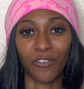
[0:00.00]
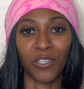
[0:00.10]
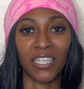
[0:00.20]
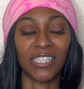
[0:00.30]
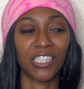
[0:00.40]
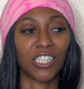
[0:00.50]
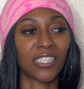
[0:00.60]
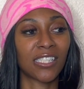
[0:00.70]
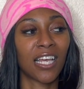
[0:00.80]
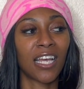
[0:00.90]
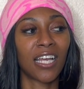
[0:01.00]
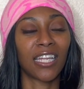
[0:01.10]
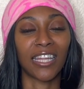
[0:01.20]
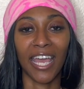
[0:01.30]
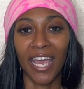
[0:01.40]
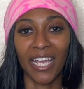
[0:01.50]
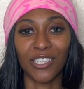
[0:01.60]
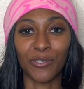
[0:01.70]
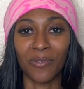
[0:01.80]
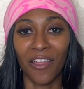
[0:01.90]
If you need to just lay
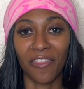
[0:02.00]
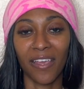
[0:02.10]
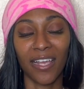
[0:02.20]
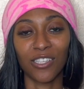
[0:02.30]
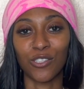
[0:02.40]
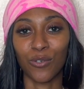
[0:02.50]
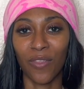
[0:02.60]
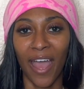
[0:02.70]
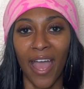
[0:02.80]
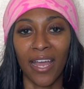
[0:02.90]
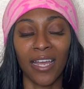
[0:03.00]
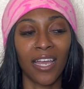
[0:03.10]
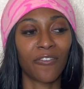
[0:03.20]
and do nothing, do that.